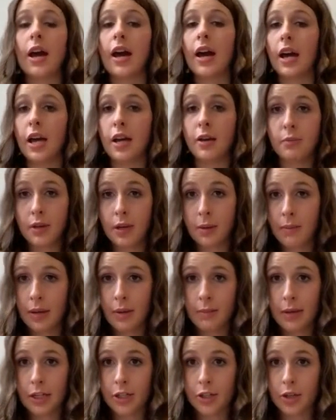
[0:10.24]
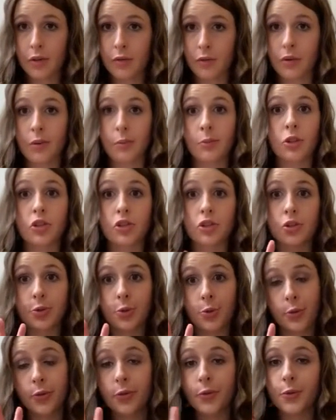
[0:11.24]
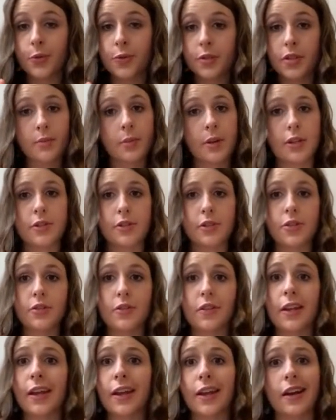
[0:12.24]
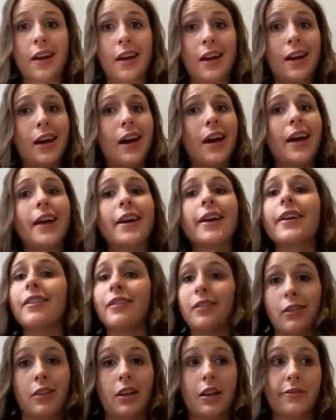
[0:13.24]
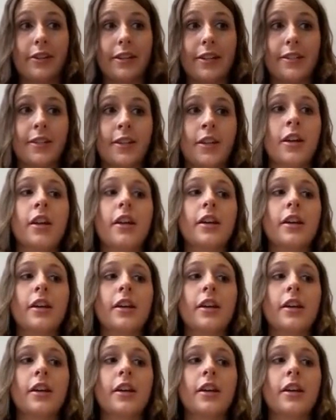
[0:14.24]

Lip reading: I've been in my major for almost 2 full semesters, and I love it.